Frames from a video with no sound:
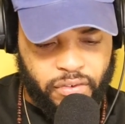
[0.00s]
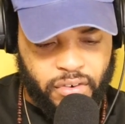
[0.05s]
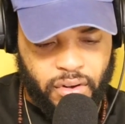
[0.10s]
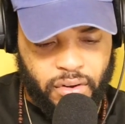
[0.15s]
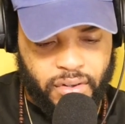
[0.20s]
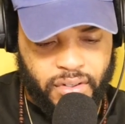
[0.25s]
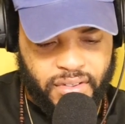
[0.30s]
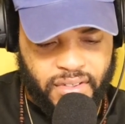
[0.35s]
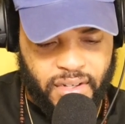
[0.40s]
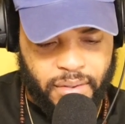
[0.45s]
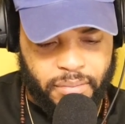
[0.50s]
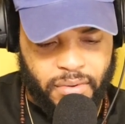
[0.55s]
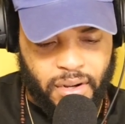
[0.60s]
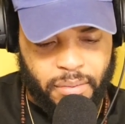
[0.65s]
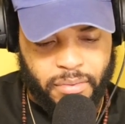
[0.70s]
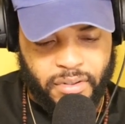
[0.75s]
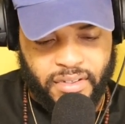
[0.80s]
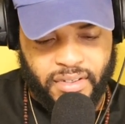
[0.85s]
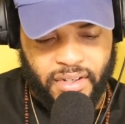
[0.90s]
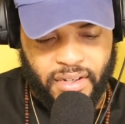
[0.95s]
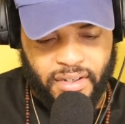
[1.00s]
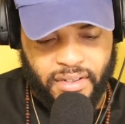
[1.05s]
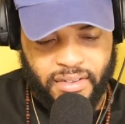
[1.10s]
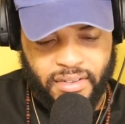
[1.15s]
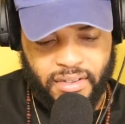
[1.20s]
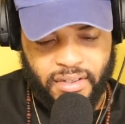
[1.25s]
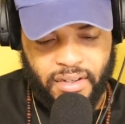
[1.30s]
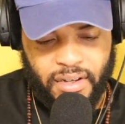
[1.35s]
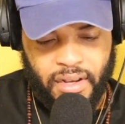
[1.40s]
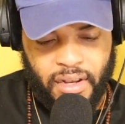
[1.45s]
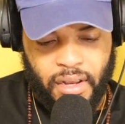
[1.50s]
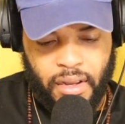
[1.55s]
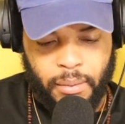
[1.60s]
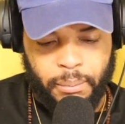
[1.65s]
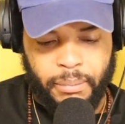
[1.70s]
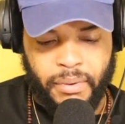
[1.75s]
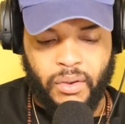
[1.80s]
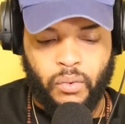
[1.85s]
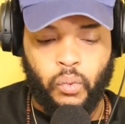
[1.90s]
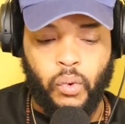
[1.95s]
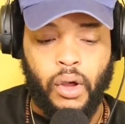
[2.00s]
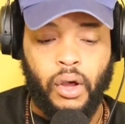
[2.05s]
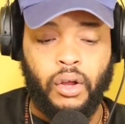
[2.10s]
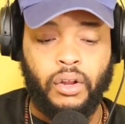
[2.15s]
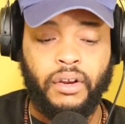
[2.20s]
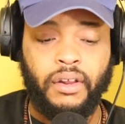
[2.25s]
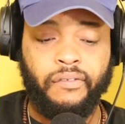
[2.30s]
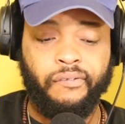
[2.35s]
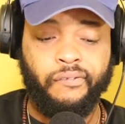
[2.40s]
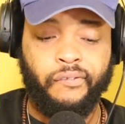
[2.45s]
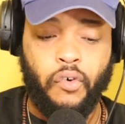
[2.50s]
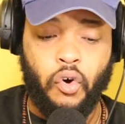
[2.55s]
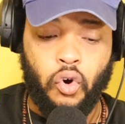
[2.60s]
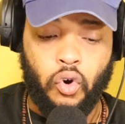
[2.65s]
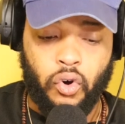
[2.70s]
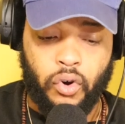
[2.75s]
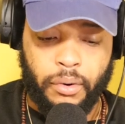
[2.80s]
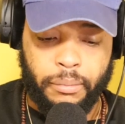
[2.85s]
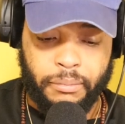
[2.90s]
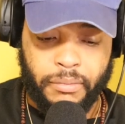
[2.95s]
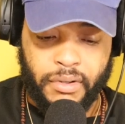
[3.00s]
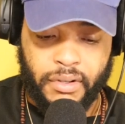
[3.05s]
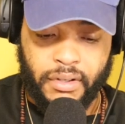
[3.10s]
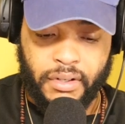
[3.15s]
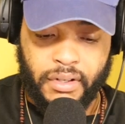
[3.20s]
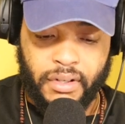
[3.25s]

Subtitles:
Moving on to tip number 6. Be well informed.